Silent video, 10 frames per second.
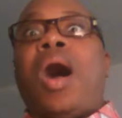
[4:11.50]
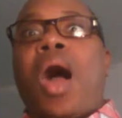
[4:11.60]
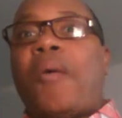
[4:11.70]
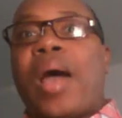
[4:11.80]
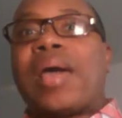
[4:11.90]

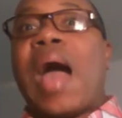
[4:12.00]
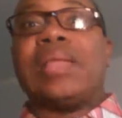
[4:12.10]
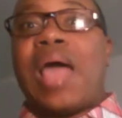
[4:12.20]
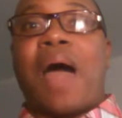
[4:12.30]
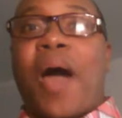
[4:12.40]
oh my God,
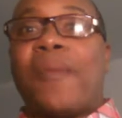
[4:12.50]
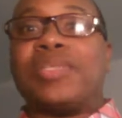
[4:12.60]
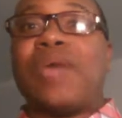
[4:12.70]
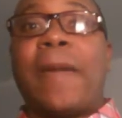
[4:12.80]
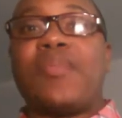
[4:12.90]
I was
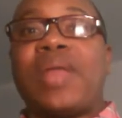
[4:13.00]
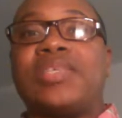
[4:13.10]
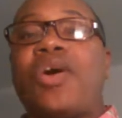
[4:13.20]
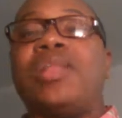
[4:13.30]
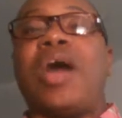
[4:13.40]
so happy when I
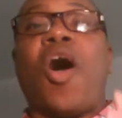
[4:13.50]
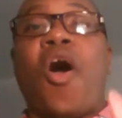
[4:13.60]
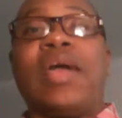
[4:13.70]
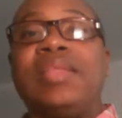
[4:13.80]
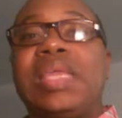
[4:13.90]
saw it. Now,
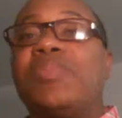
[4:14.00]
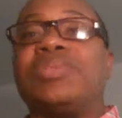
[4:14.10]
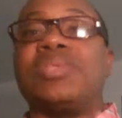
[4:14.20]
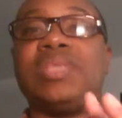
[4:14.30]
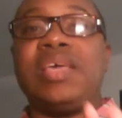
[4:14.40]
all he needed was
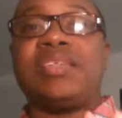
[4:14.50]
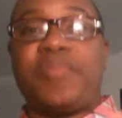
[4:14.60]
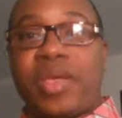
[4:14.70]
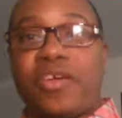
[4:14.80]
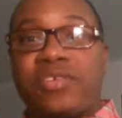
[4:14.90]
the tea
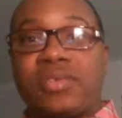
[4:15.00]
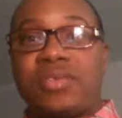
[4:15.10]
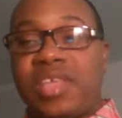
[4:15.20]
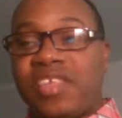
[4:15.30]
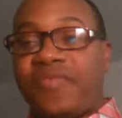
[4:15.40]

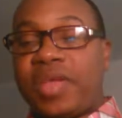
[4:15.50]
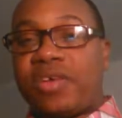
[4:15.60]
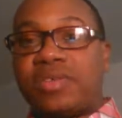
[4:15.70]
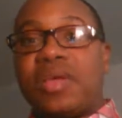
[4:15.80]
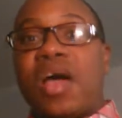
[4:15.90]

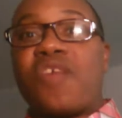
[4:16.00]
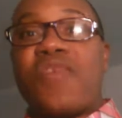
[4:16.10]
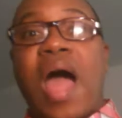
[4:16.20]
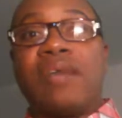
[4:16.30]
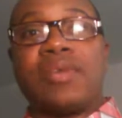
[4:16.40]
spheres
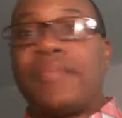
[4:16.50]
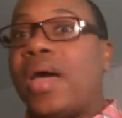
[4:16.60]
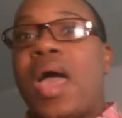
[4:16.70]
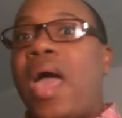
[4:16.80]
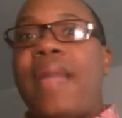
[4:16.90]
around him,
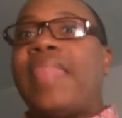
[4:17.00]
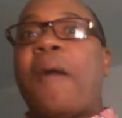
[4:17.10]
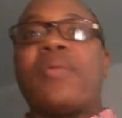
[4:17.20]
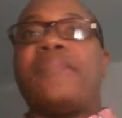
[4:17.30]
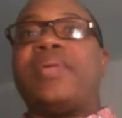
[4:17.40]
and
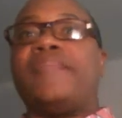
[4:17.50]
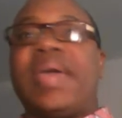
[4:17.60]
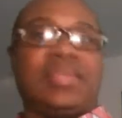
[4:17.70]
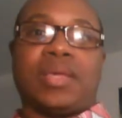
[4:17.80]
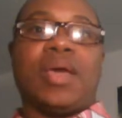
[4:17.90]
that would have been
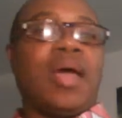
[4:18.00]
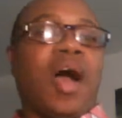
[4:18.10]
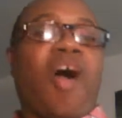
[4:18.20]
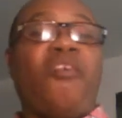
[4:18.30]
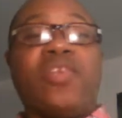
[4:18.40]
amazing.
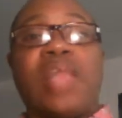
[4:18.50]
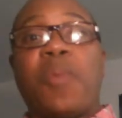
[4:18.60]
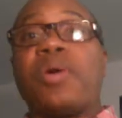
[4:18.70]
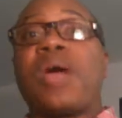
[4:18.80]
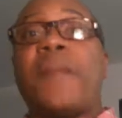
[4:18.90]
Hopefully, they
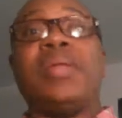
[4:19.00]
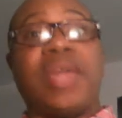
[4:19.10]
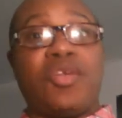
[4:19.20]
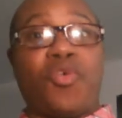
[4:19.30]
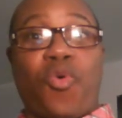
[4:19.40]
will come in
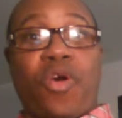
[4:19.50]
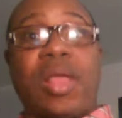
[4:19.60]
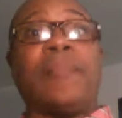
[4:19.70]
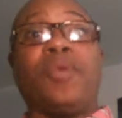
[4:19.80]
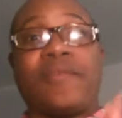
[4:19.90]
later
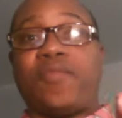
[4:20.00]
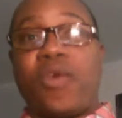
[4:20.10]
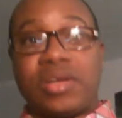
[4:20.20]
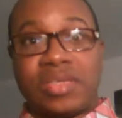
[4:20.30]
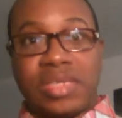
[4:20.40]
on. I'm looking
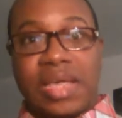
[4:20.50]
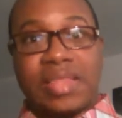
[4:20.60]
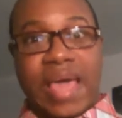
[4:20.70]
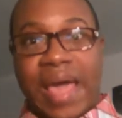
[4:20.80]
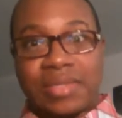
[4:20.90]
forward to
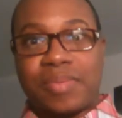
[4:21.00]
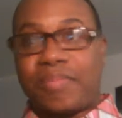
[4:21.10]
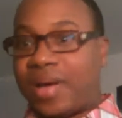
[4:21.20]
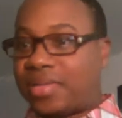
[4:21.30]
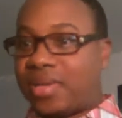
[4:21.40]
seeing that.
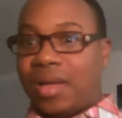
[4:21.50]
But,